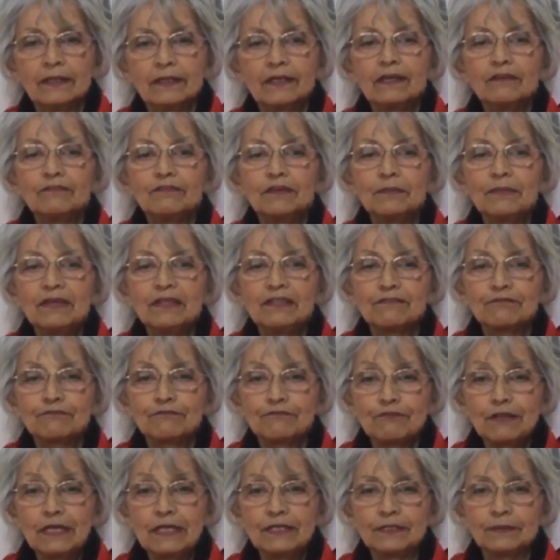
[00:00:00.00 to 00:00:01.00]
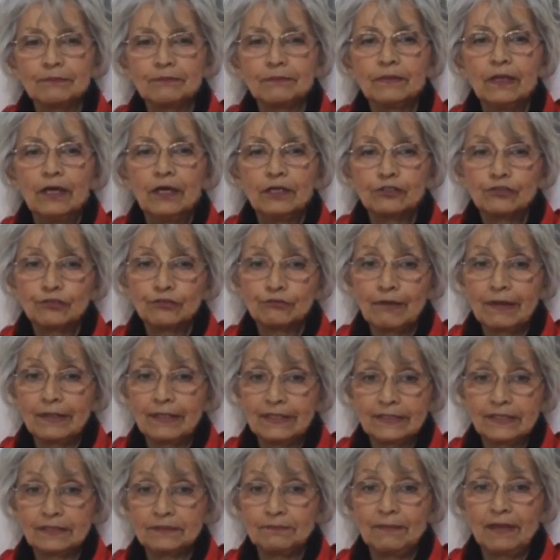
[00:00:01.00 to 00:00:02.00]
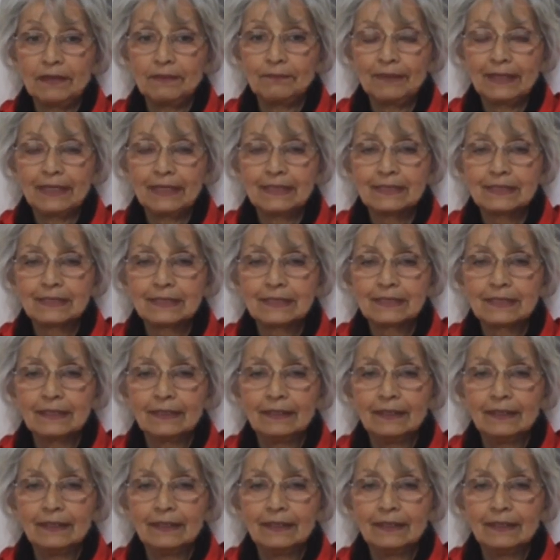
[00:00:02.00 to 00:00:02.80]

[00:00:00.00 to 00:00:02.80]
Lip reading: giving me the freedom to run it at my pace.